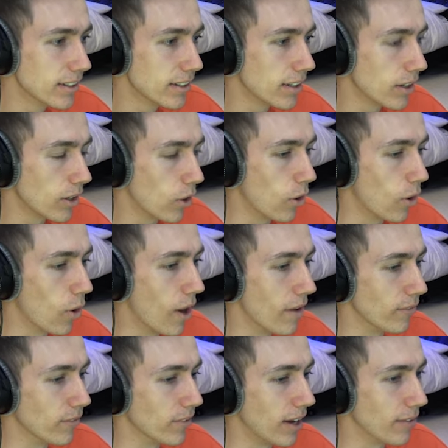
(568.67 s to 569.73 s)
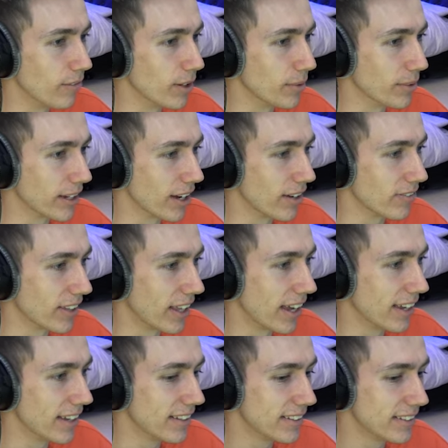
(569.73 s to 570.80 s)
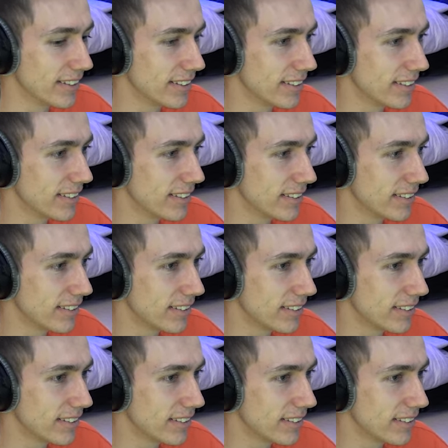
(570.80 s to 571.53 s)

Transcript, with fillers: Oh, oh I, wants... I really want to go for I that. I don't got like a.